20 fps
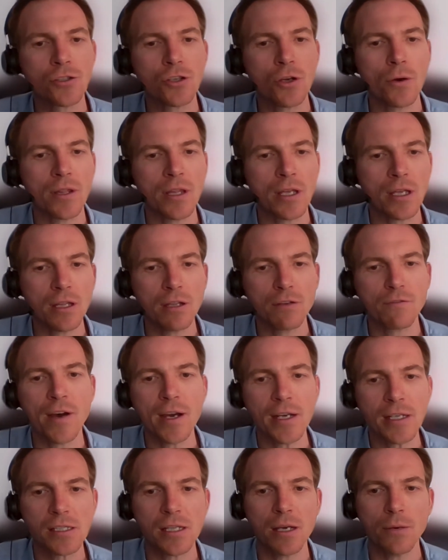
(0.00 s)
So I think the
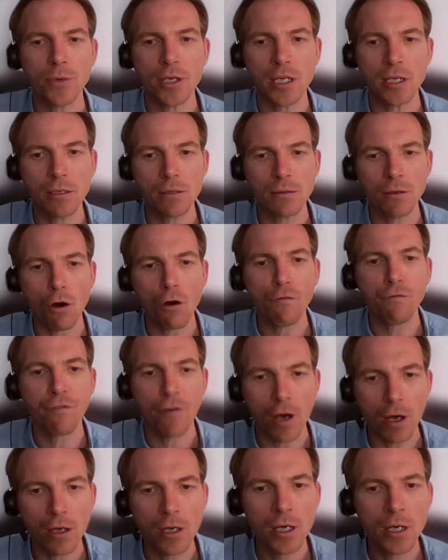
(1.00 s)
advice that we can
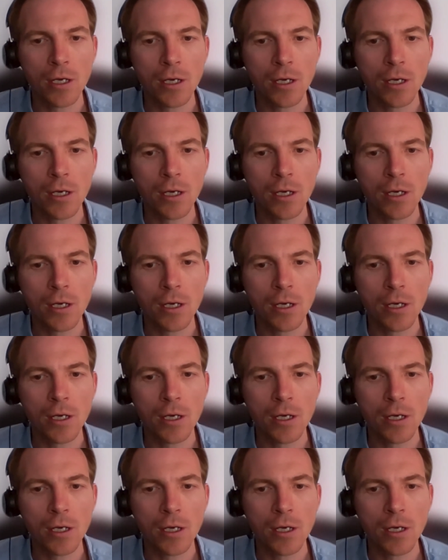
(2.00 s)
offer